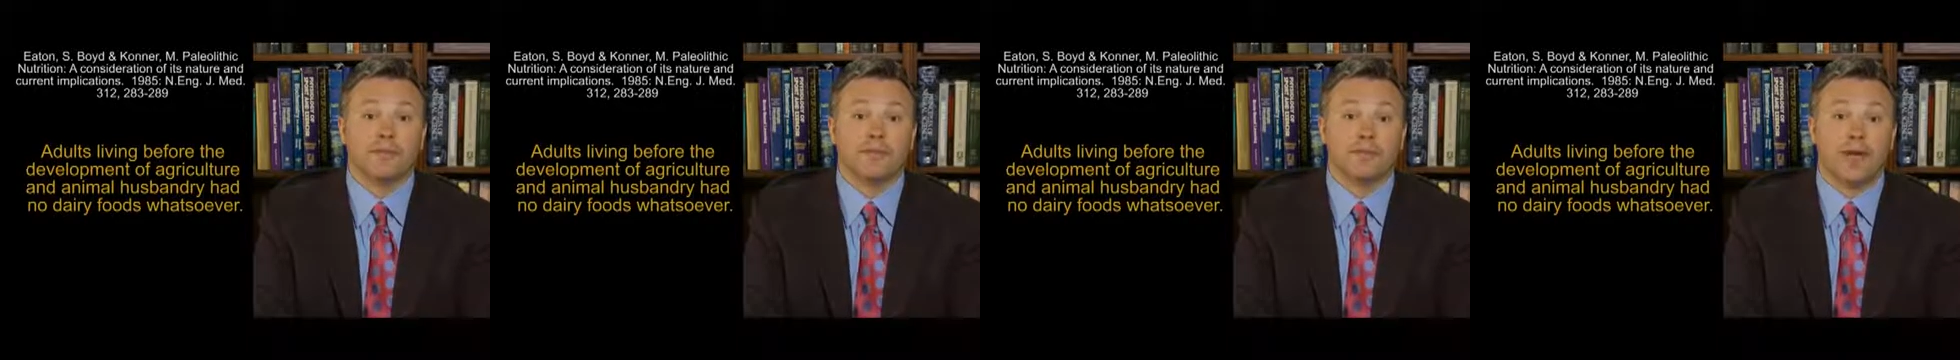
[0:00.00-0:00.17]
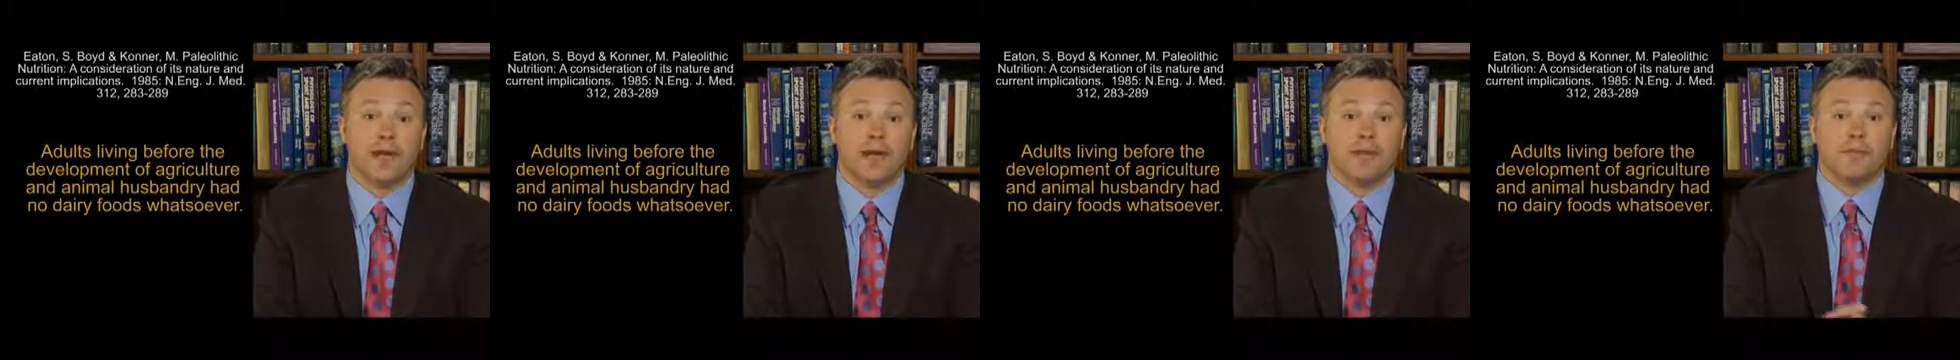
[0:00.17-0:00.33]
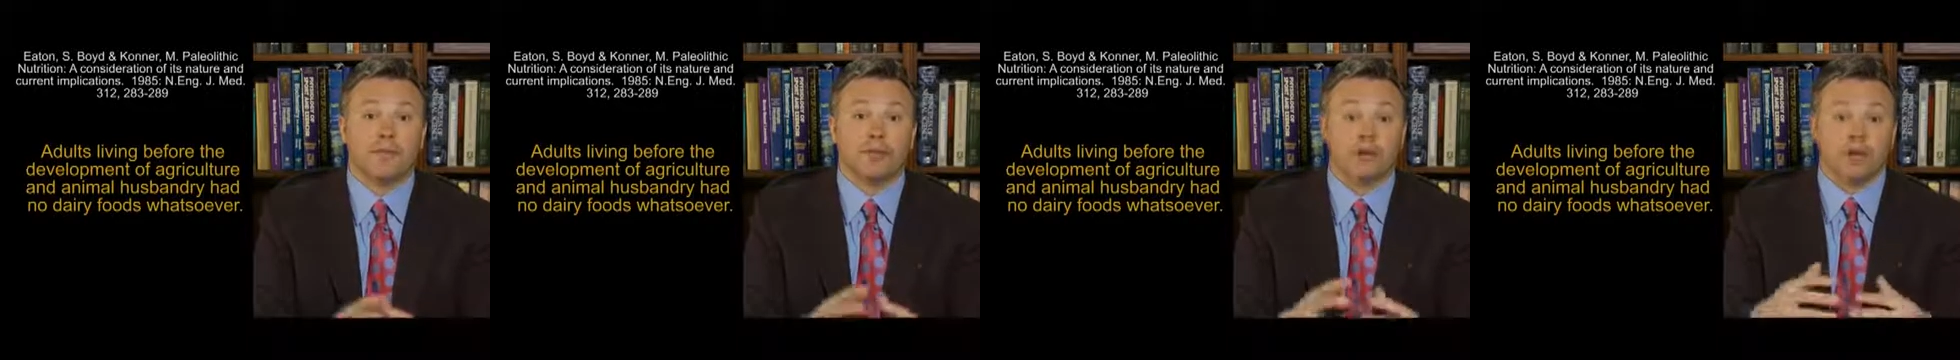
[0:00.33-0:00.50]

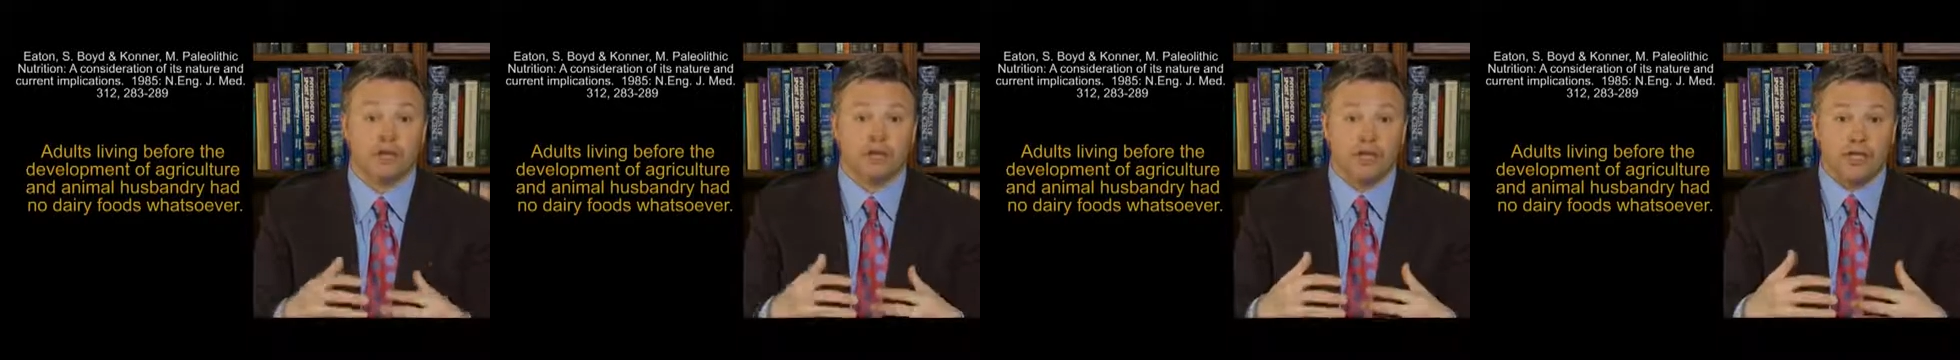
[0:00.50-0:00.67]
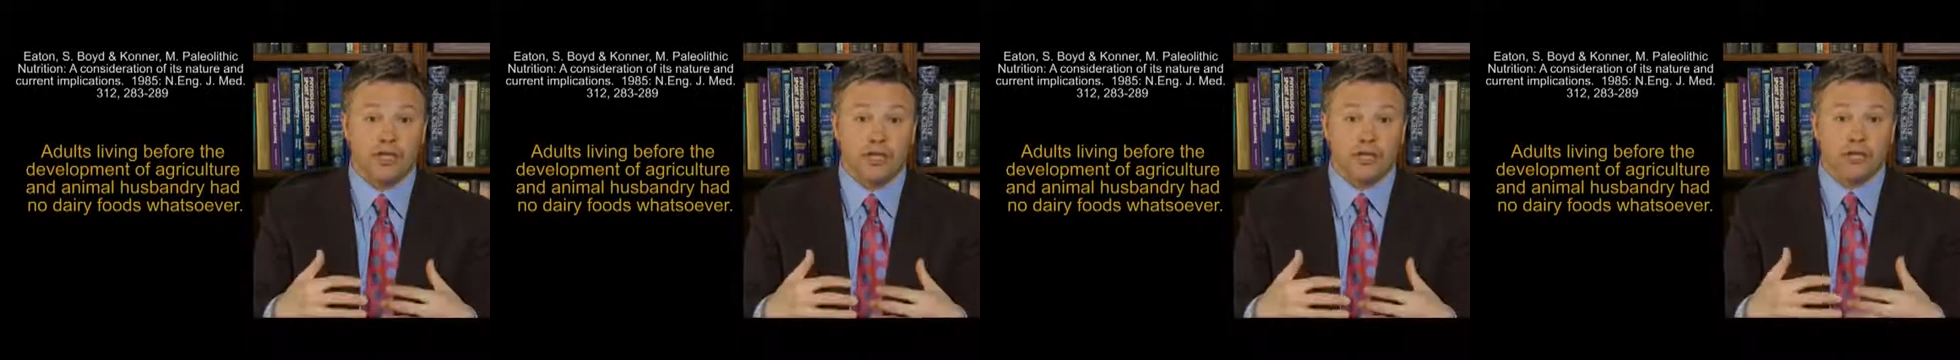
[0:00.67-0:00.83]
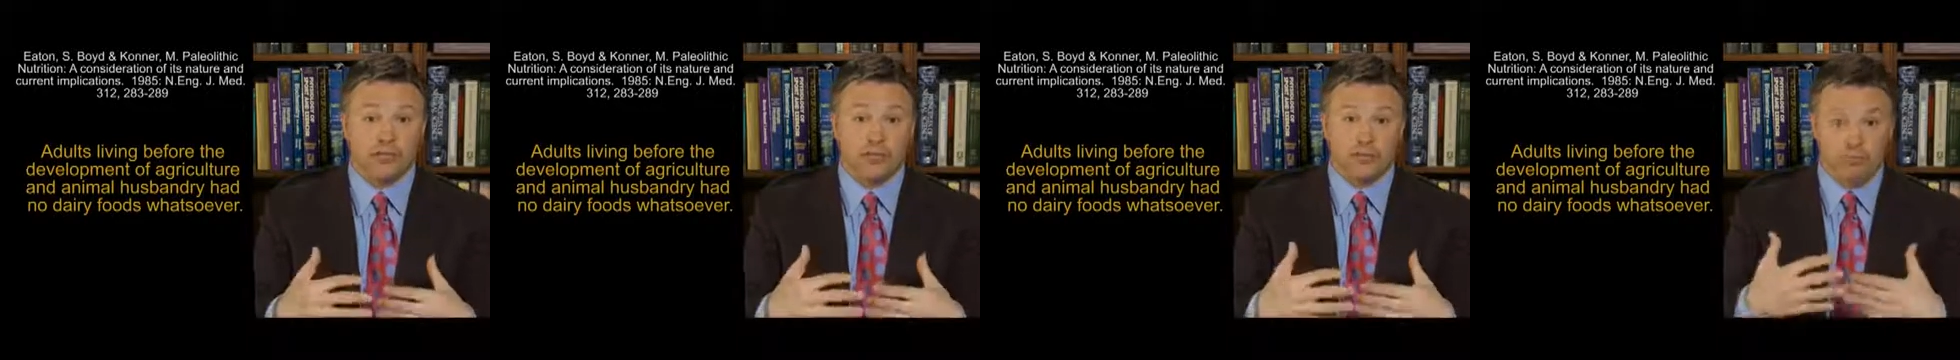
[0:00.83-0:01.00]
time that our
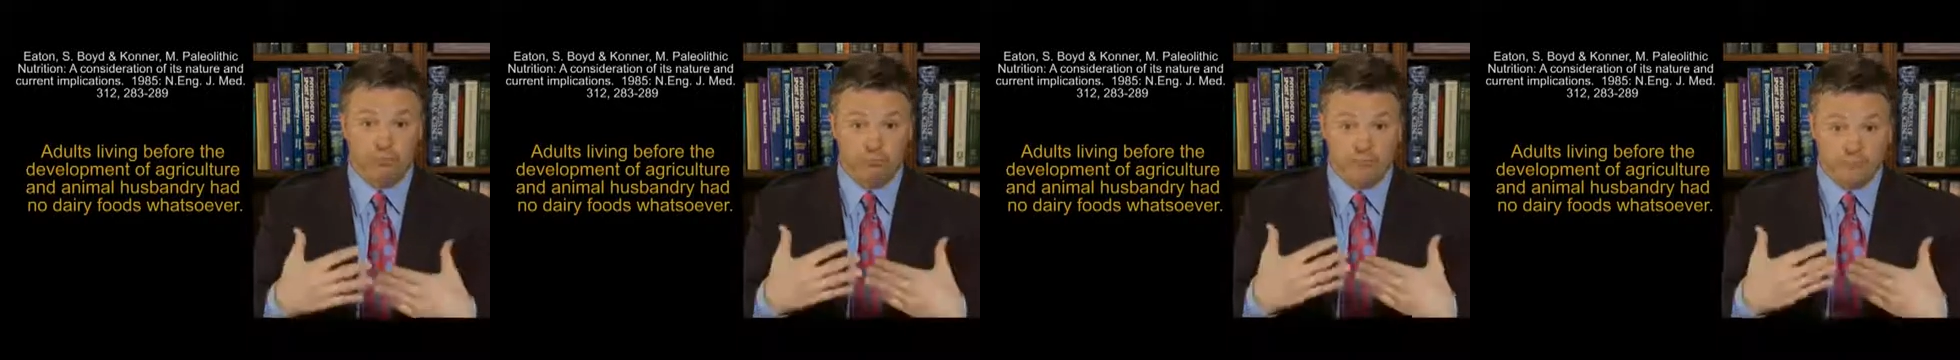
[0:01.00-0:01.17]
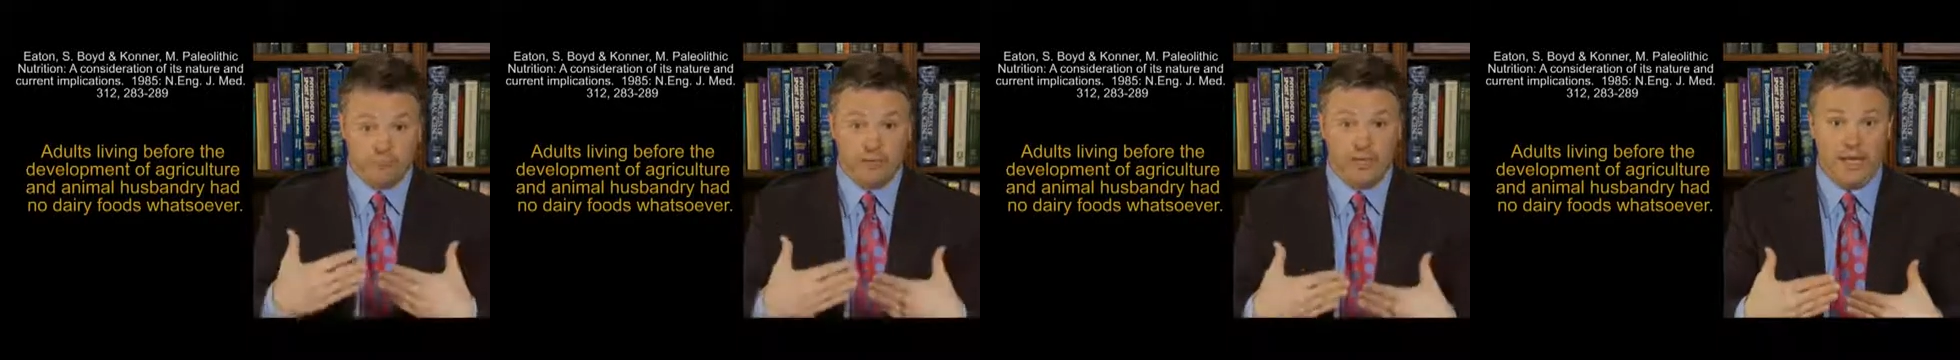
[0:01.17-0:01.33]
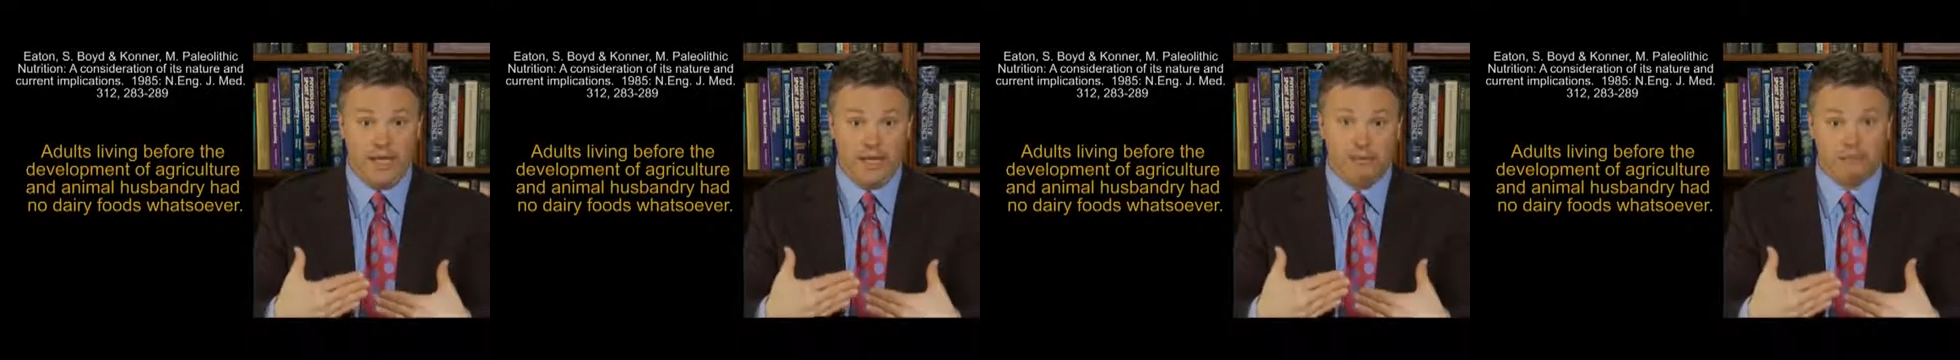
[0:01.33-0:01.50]
genes
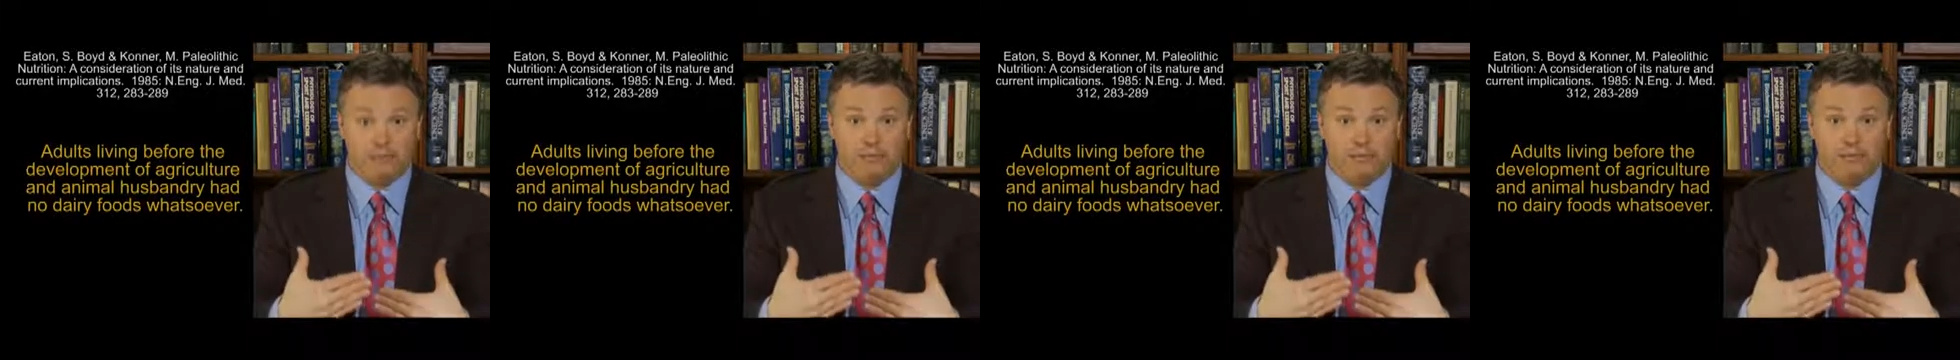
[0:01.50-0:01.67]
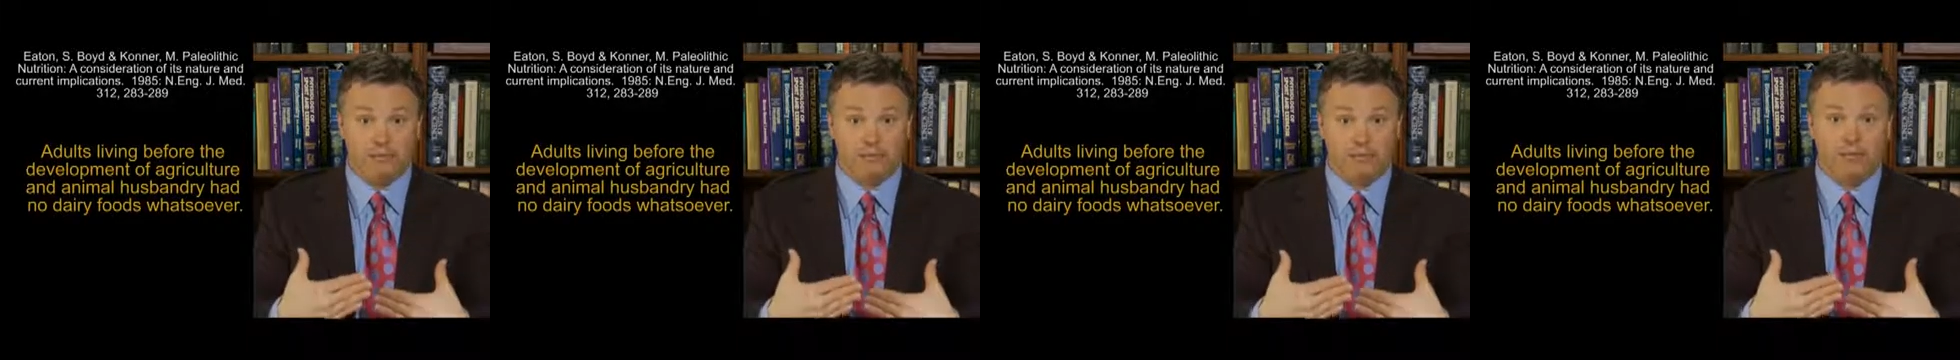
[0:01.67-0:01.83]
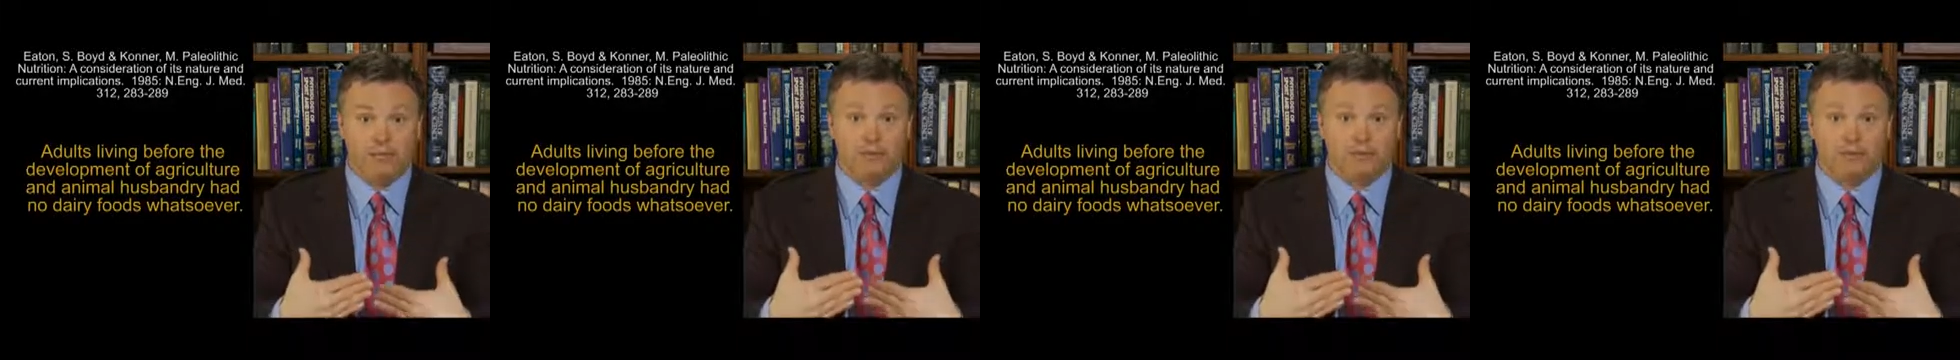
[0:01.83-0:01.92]
became